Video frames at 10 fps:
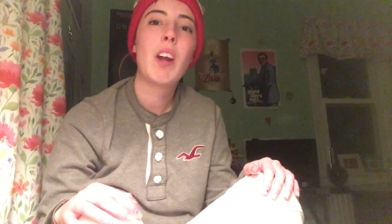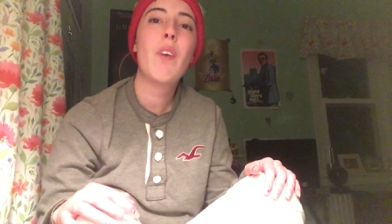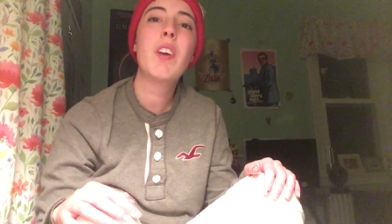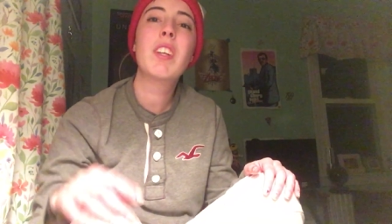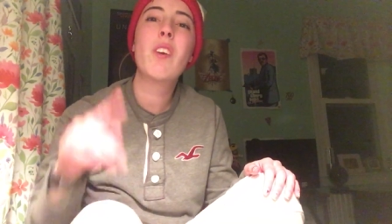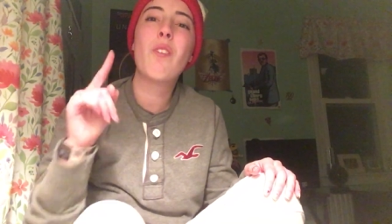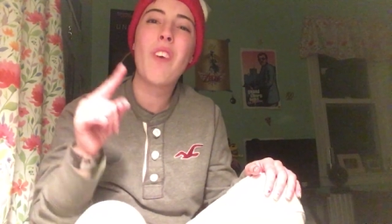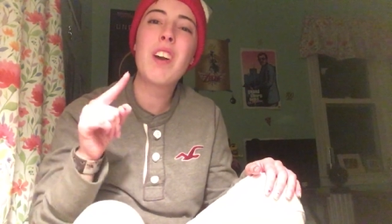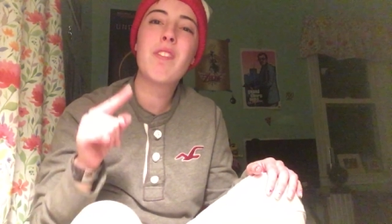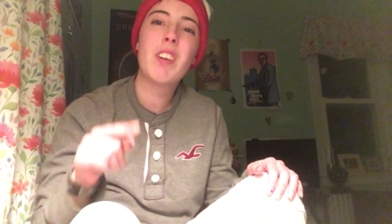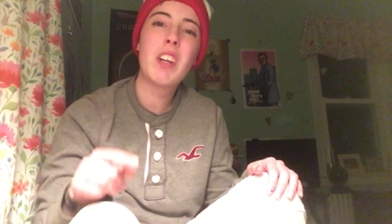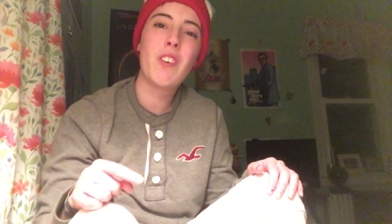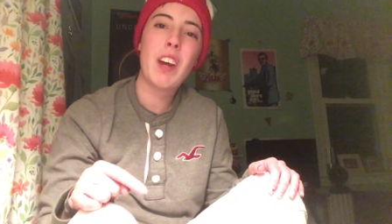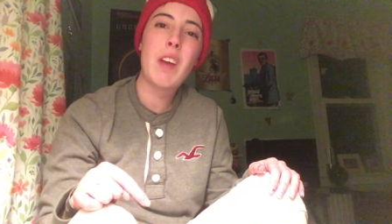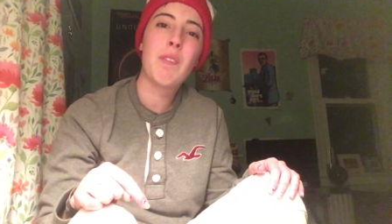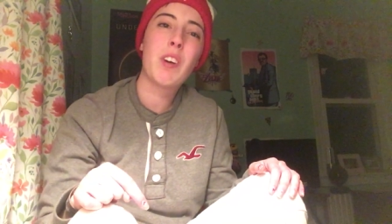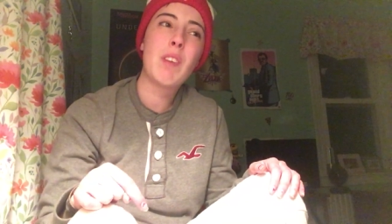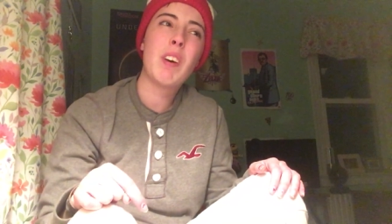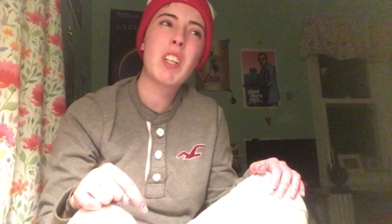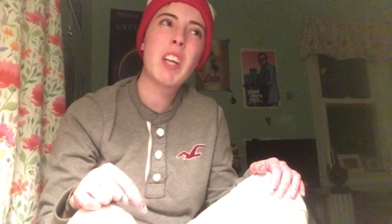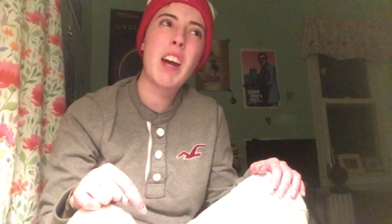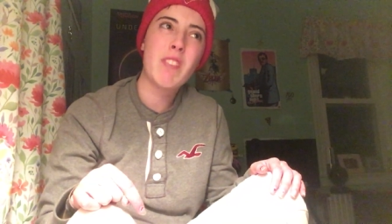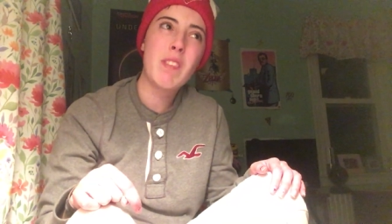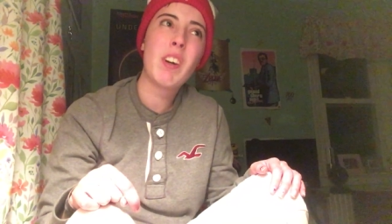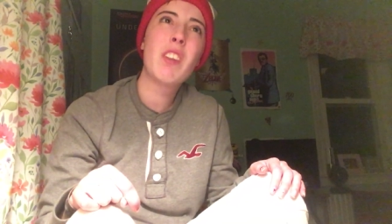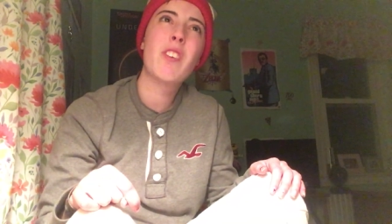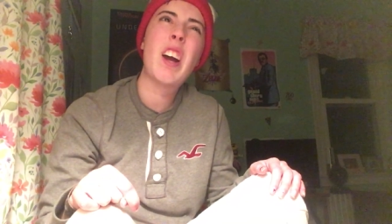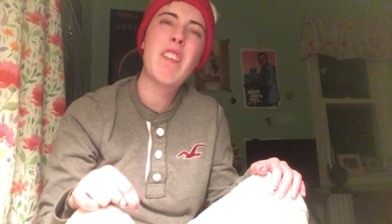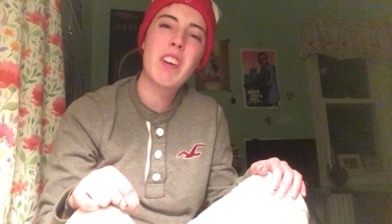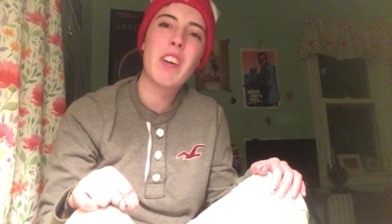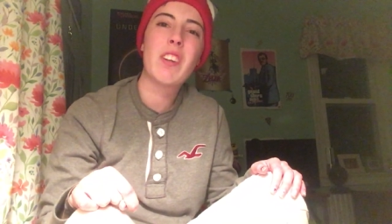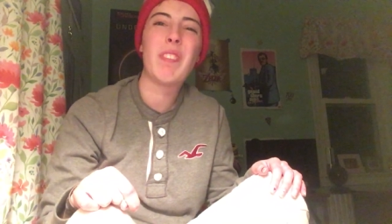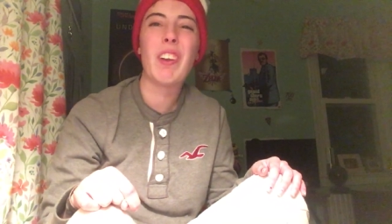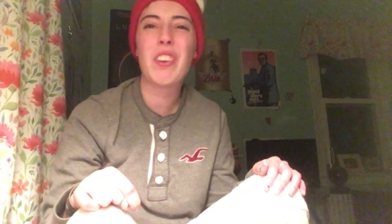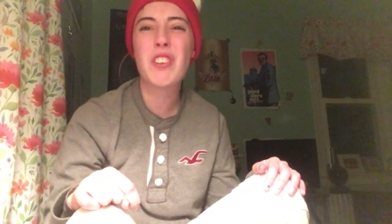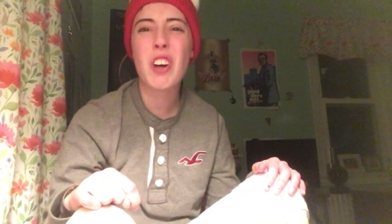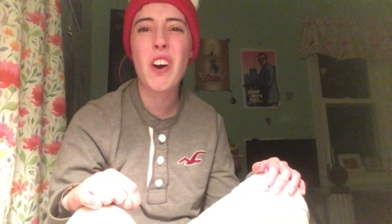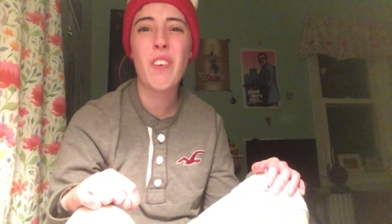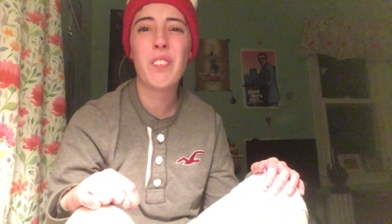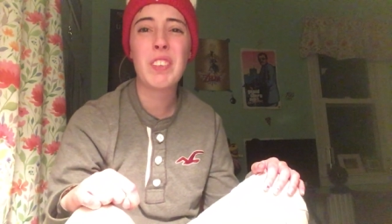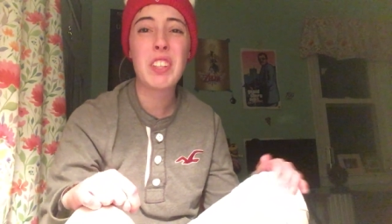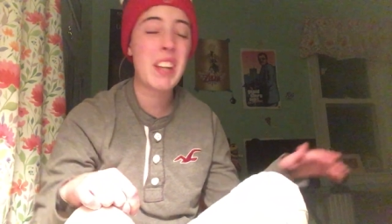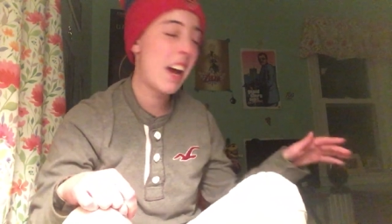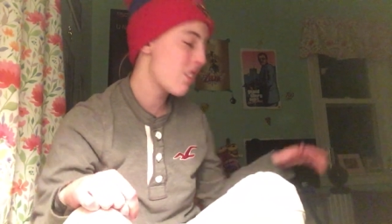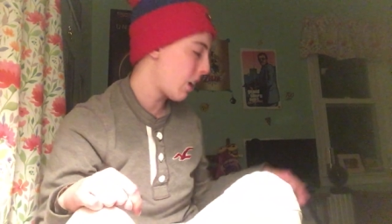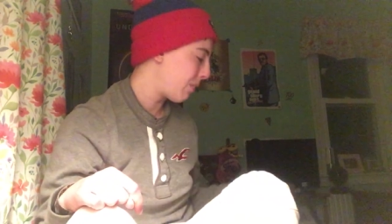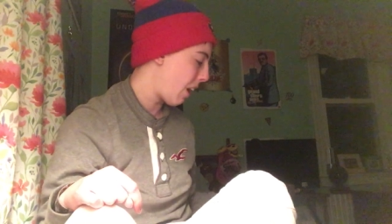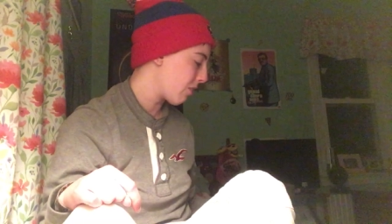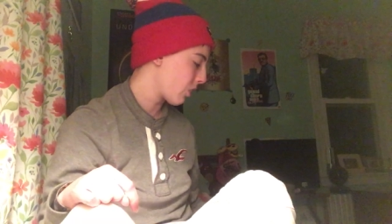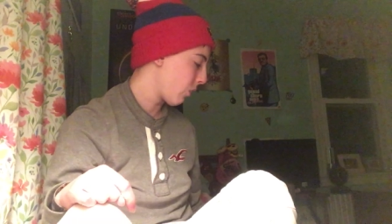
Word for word: but I always get one video game pretty much every month or every other month. So it just adds up after